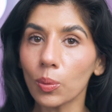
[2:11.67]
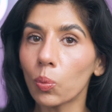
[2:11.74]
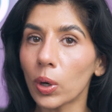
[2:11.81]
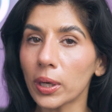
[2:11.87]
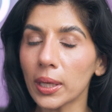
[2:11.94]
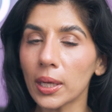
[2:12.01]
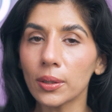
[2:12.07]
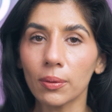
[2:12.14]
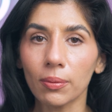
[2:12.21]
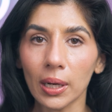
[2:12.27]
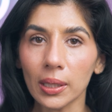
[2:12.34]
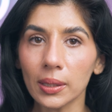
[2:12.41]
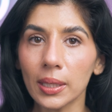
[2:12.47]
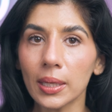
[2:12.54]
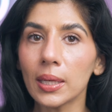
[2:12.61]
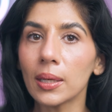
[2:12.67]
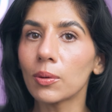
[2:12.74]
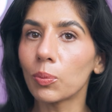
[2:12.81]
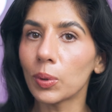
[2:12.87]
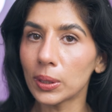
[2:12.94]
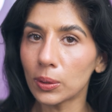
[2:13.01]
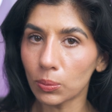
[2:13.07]
of working directly
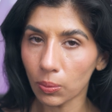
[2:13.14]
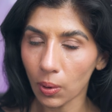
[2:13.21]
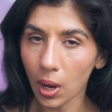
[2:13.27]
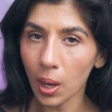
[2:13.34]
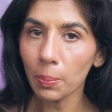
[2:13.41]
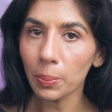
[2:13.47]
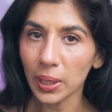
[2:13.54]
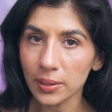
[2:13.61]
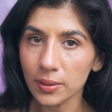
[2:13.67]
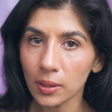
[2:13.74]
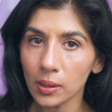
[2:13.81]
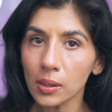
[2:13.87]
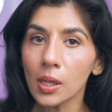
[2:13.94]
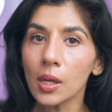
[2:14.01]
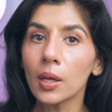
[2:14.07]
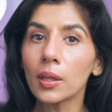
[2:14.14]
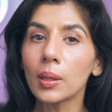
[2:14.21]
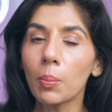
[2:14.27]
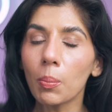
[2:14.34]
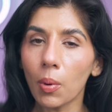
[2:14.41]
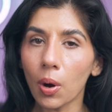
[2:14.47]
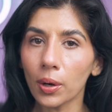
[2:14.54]
with the raw pixel, the
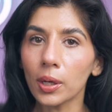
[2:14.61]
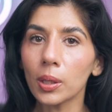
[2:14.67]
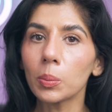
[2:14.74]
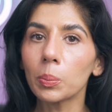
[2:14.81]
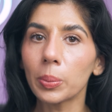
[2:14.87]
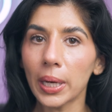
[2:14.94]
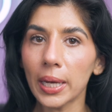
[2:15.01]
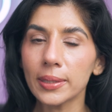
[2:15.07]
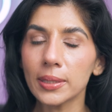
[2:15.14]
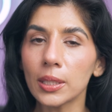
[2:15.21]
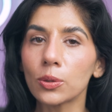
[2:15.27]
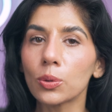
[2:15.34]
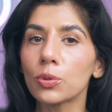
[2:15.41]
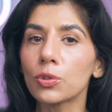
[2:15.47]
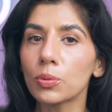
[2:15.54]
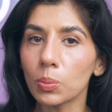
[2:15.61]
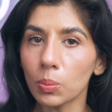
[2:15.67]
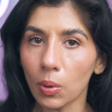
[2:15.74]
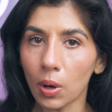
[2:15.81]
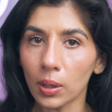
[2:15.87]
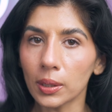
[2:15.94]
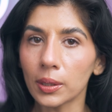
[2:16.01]
model breaks into
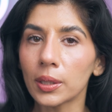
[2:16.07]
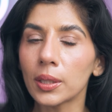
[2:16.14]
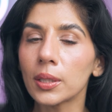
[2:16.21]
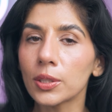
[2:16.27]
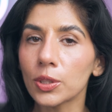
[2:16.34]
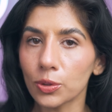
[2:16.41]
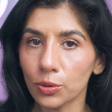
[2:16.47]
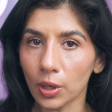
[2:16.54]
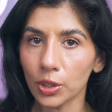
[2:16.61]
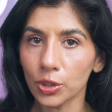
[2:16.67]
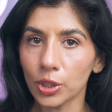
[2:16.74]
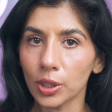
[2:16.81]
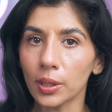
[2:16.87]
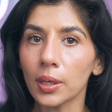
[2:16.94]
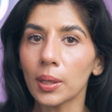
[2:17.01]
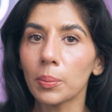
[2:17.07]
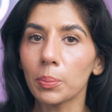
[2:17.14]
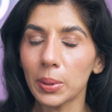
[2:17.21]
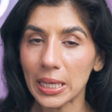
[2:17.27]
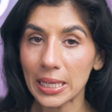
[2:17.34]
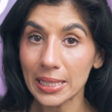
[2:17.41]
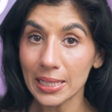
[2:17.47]
smaller structured
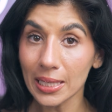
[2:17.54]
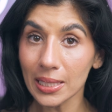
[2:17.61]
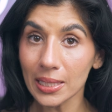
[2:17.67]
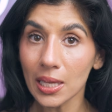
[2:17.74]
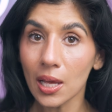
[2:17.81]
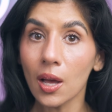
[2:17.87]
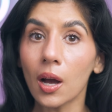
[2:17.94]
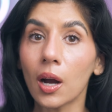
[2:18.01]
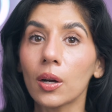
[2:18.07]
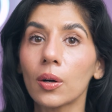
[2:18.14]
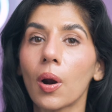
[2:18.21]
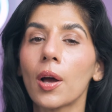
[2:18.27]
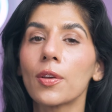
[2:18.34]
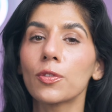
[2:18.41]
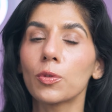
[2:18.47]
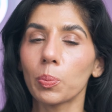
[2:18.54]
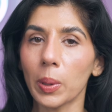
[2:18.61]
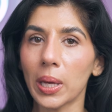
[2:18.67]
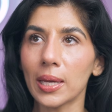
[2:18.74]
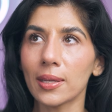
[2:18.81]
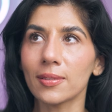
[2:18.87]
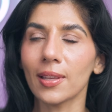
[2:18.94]
pieces across
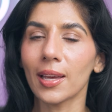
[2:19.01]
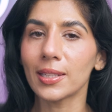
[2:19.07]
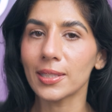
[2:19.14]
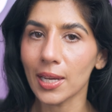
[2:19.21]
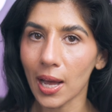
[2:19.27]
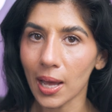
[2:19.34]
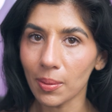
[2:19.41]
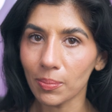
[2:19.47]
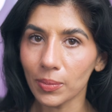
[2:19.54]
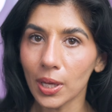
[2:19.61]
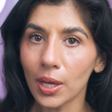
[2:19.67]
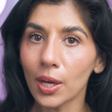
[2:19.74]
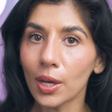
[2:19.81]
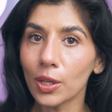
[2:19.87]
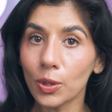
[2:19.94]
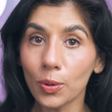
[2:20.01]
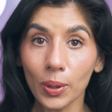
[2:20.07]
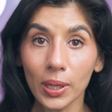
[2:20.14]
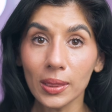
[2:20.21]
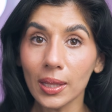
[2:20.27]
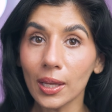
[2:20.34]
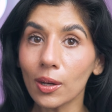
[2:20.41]
space and time. You
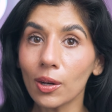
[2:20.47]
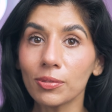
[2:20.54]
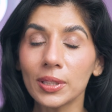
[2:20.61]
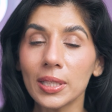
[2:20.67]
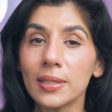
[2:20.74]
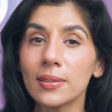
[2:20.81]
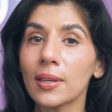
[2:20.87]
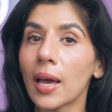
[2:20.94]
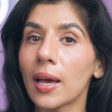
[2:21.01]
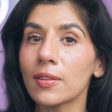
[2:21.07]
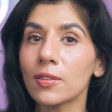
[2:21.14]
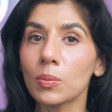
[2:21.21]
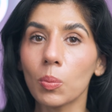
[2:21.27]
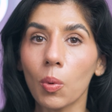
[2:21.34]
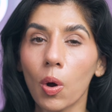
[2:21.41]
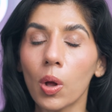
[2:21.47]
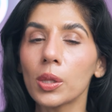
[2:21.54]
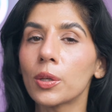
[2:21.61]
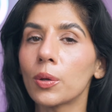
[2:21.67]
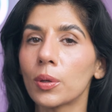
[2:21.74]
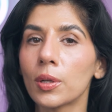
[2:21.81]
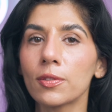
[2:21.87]
can think of these as small
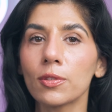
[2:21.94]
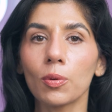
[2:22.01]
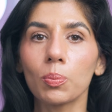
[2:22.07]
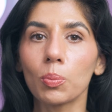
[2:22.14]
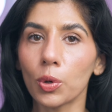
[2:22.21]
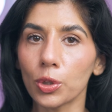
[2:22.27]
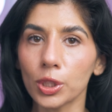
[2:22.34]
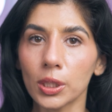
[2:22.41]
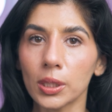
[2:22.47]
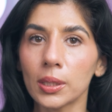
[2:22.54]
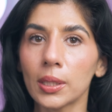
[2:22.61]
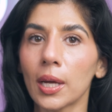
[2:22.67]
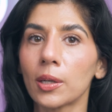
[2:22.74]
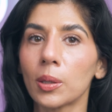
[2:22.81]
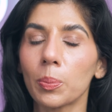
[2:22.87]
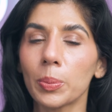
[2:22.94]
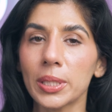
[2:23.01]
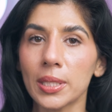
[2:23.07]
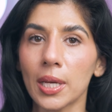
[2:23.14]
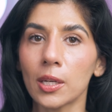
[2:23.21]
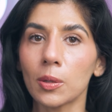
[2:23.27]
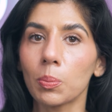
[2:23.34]
units of motion that
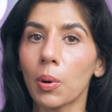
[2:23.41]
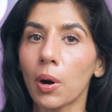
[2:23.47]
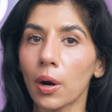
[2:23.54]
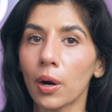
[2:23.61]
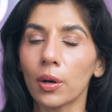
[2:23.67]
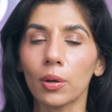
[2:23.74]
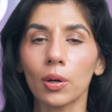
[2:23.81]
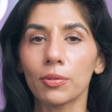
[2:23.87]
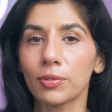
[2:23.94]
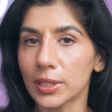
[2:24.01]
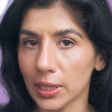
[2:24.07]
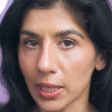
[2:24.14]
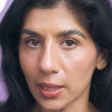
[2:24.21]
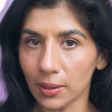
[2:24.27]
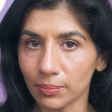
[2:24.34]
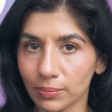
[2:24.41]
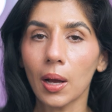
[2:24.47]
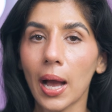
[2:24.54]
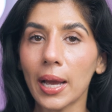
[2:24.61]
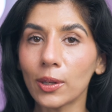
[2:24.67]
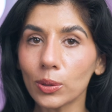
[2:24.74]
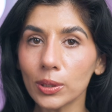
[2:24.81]
represent part of a scene.
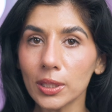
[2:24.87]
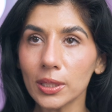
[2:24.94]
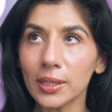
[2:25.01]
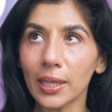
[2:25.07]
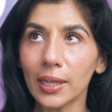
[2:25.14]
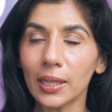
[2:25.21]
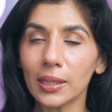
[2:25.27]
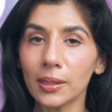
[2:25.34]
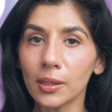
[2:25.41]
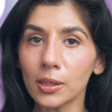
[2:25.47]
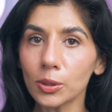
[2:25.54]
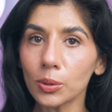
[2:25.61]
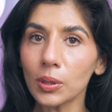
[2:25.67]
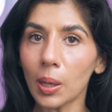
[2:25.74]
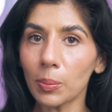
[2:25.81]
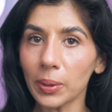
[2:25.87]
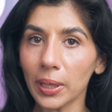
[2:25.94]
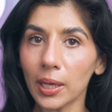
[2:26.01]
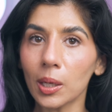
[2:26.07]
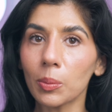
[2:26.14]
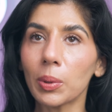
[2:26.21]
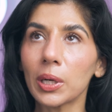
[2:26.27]
I know this is getting a little too
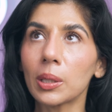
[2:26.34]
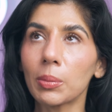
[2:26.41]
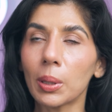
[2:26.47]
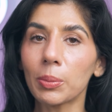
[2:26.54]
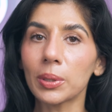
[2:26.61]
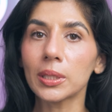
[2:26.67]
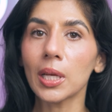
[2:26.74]
complicated, but remember,